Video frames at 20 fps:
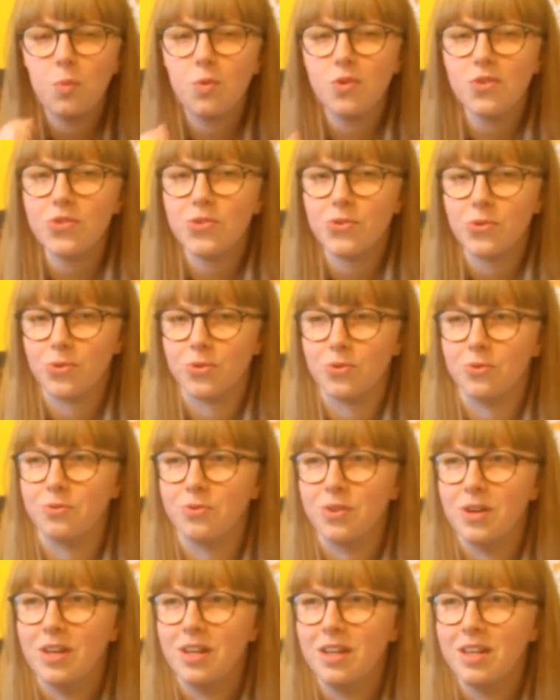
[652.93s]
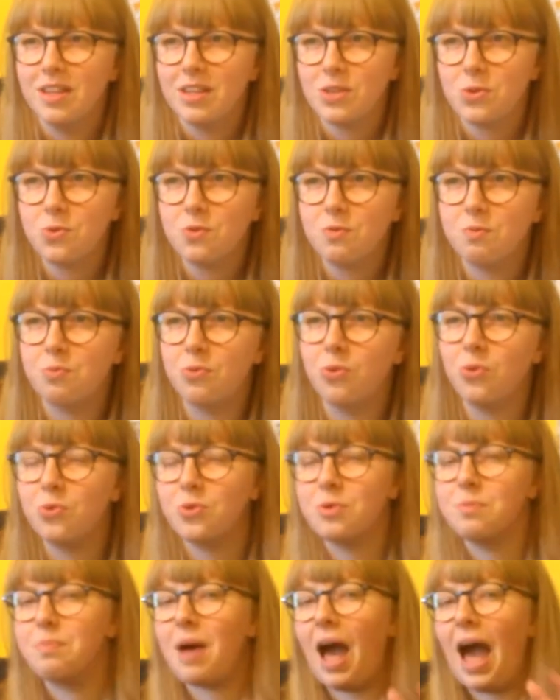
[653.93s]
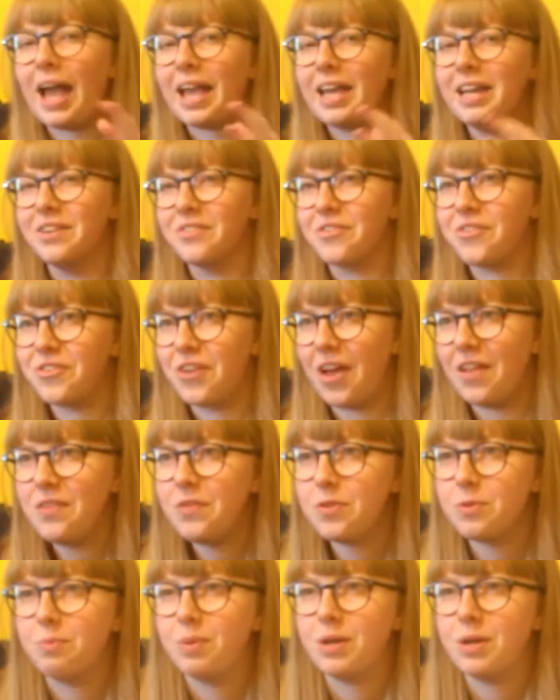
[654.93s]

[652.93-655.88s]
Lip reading: was it sort of brought it back in a sense,